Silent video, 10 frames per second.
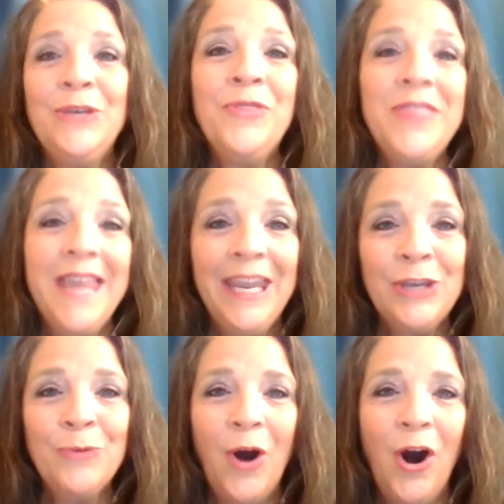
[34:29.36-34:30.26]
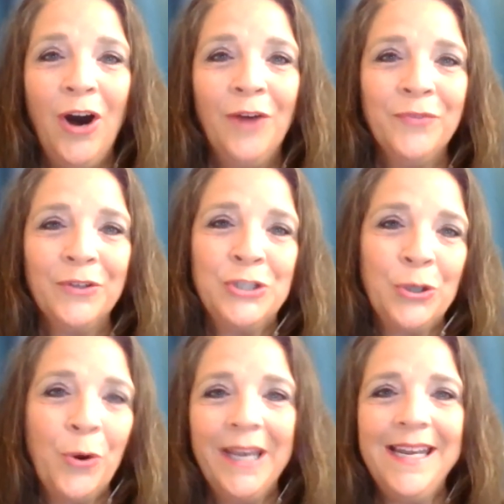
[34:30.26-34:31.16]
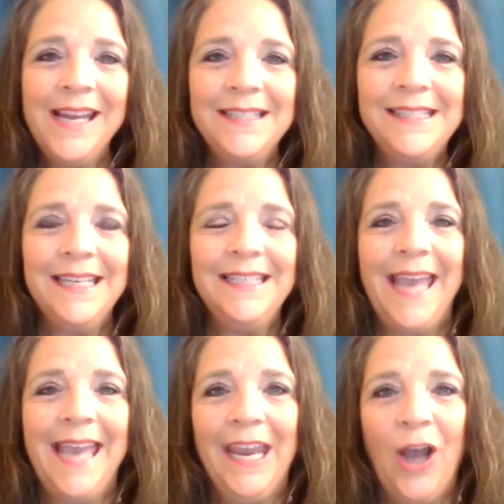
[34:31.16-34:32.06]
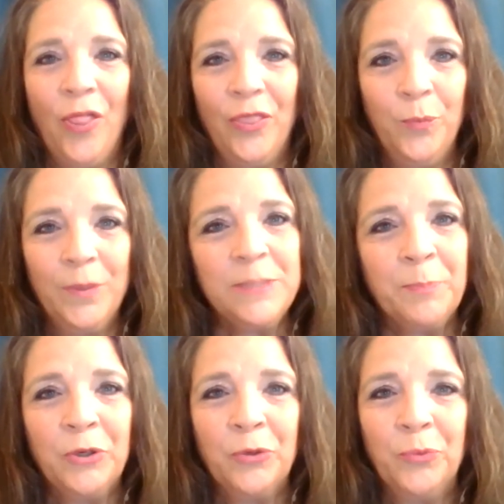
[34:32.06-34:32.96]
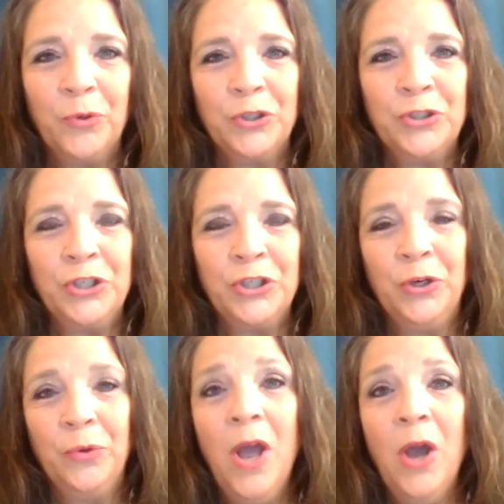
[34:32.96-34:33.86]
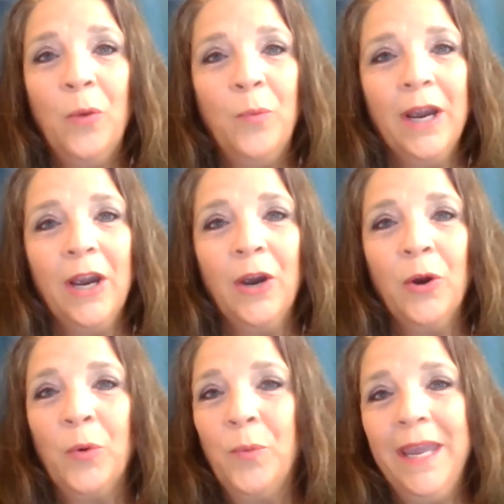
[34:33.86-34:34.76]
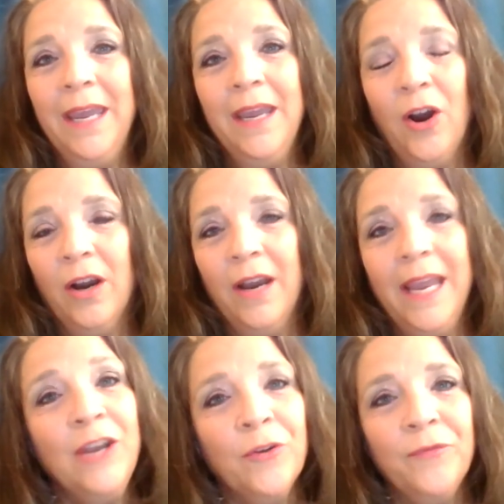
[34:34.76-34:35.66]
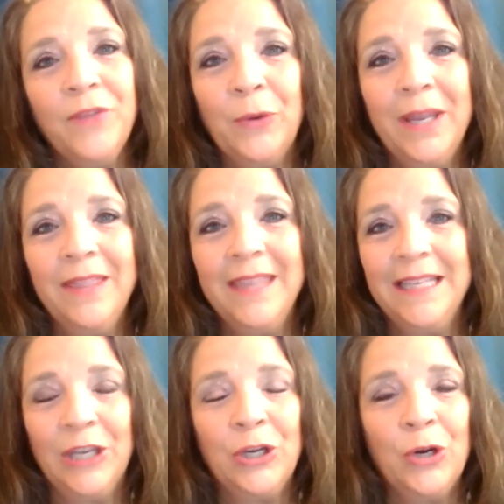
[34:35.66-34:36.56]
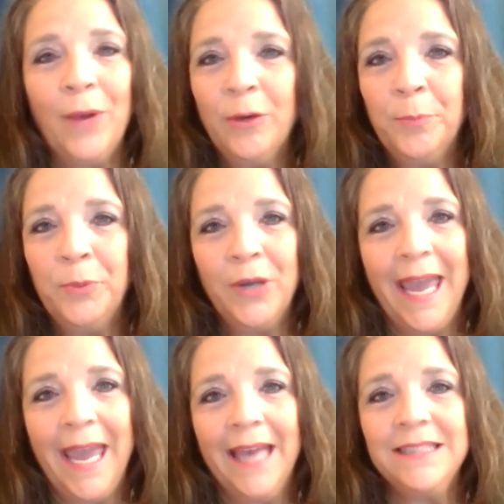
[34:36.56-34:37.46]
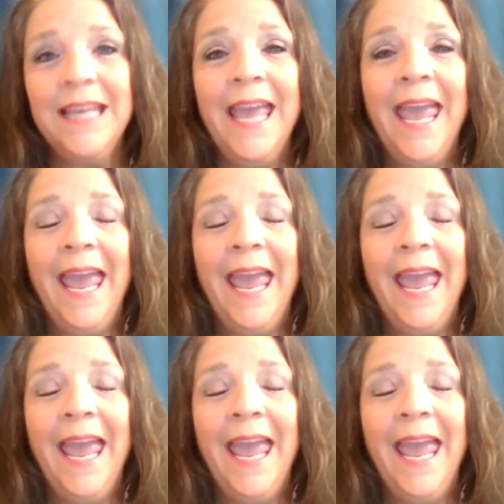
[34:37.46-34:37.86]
So thank you all for joining us today on the Whisper to Roar Show, where we are interviewing these incredible guests